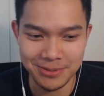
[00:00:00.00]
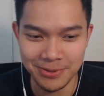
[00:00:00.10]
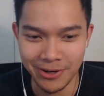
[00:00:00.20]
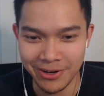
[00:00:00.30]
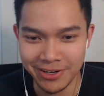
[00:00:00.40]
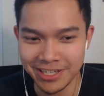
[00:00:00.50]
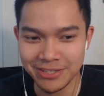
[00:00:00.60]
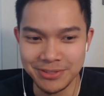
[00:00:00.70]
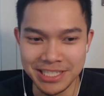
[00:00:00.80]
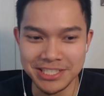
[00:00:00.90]
who aren't
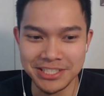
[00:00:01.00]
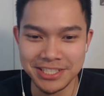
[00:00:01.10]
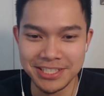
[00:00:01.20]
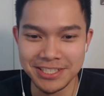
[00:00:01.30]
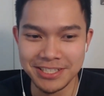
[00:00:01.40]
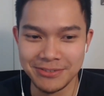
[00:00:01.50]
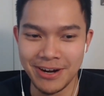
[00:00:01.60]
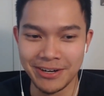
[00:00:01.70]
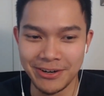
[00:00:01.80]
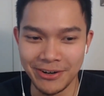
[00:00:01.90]
Indonesian,
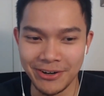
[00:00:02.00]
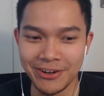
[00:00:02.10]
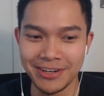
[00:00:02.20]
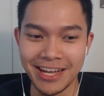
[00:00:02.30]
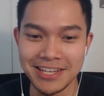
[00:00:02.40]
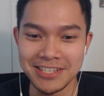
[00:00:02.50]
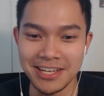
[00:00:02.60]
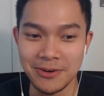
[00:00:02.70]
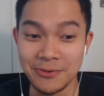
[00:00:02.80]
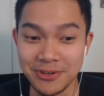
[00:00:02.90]
Ragnarok Online is
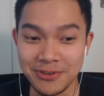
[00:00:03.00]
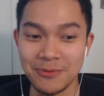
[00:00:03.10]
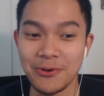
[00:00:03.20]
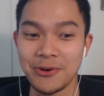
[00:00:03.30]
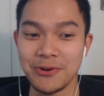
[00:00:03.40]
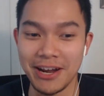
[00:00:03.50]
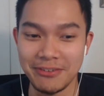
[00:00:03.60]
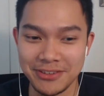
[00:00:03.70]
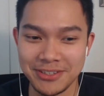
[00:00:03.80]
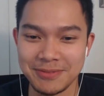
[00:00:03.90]
like World of
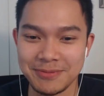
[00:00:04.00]
Warcraft.